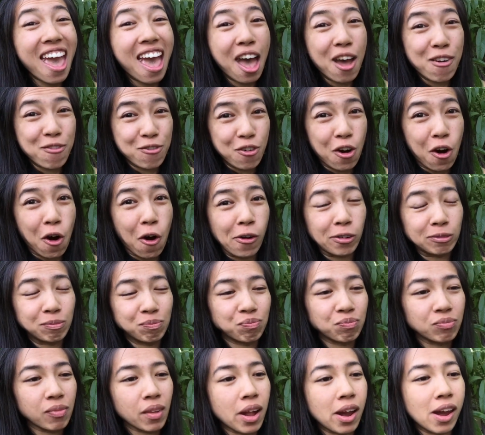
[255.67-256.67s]
Ever.
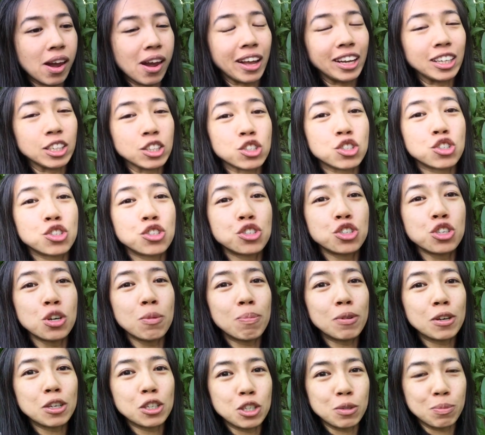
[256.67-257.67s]
It's
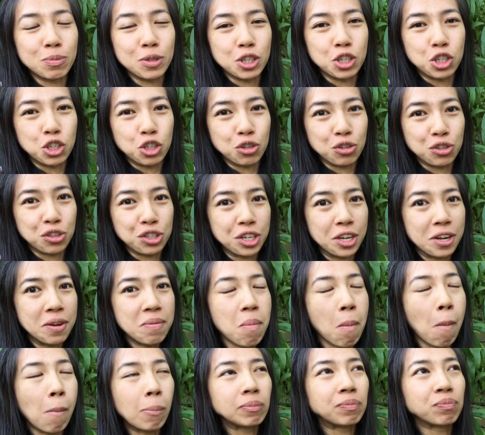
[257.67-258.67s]
super duper juicy
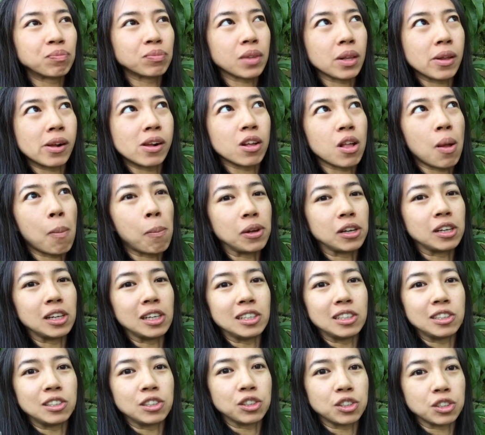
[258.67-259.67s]

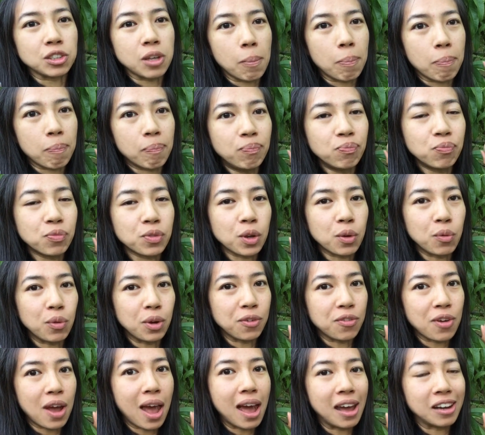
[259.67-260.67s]
because
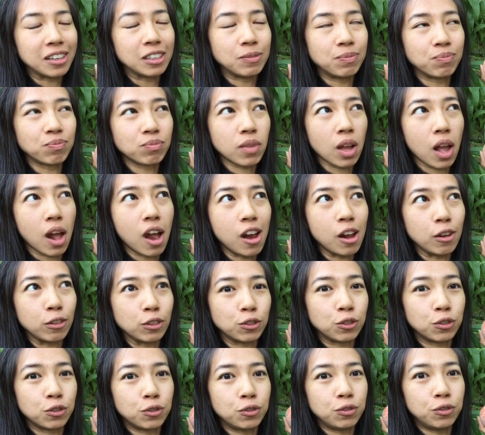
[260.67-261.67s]
we've had a
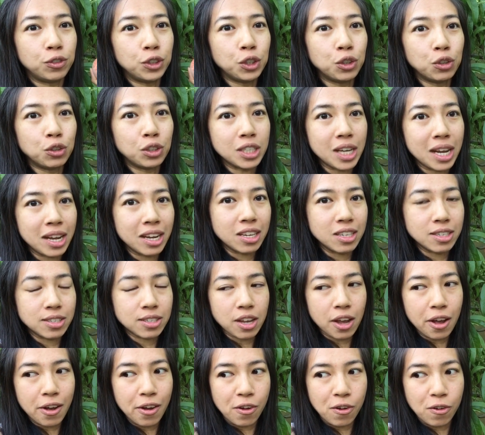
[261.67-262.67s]
few
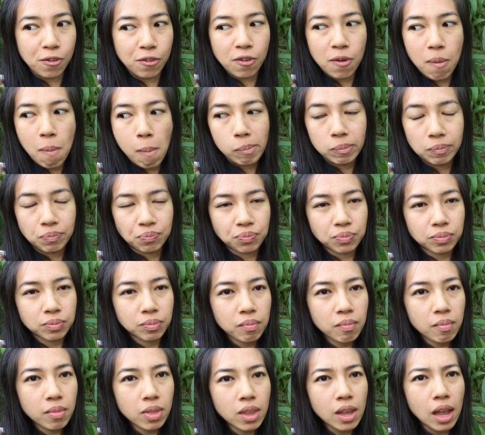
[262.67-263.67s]
days of
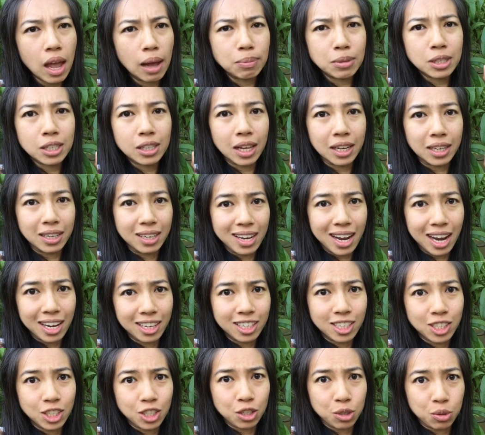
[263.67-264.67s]
up to like
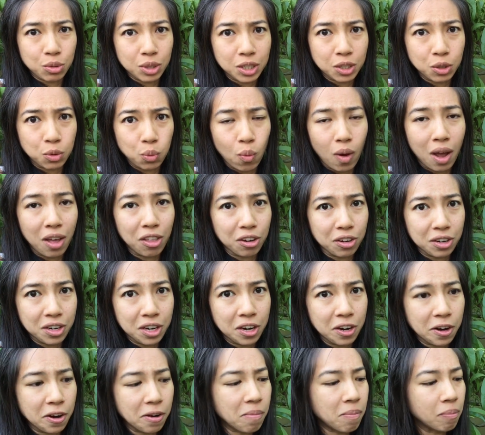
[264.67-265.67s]
90 degrees weather
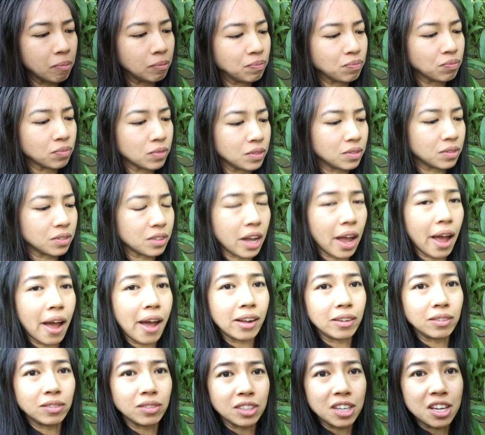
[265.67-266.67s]
here,
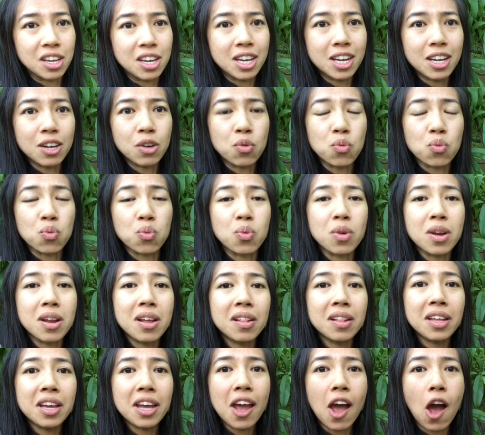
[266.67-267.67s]
and the heat
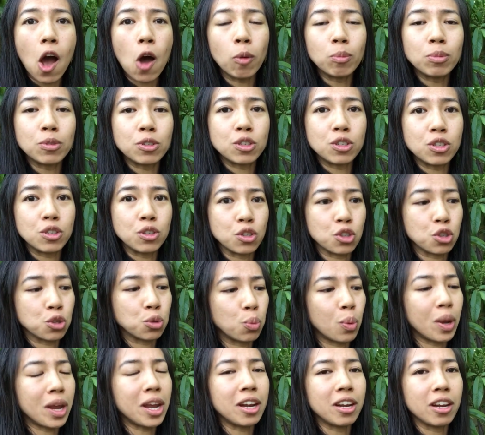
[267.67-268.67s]
really helps to
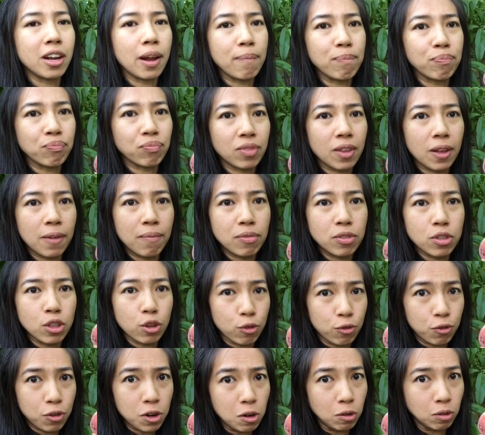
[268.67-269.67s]
sweeten up
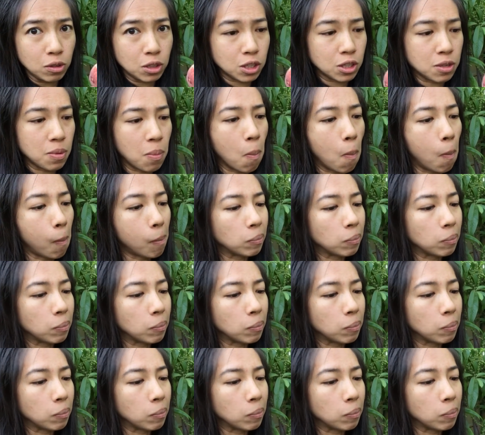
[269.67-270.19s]
the fruits.